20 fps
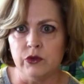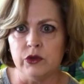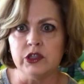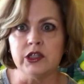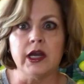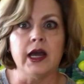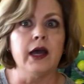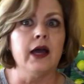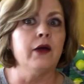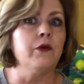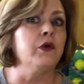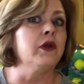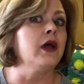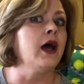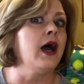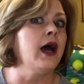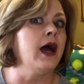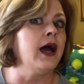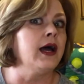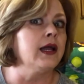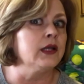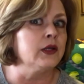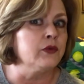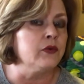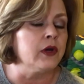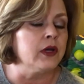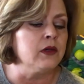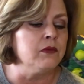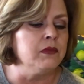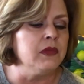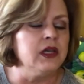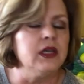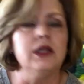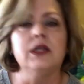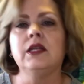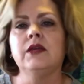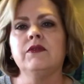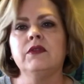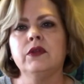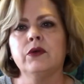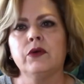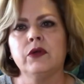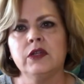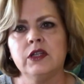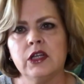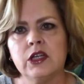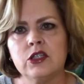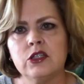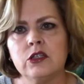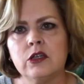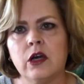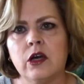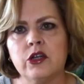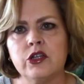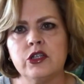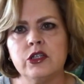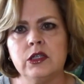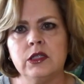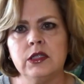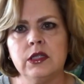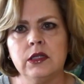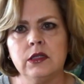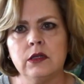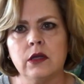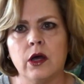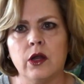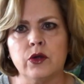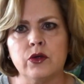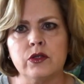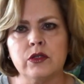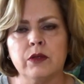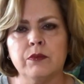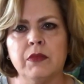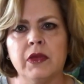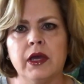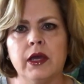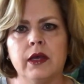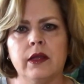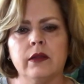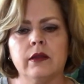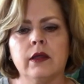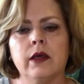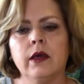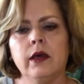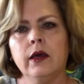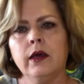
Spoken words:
which I would highly recommend, even though it does cost you $10 a month,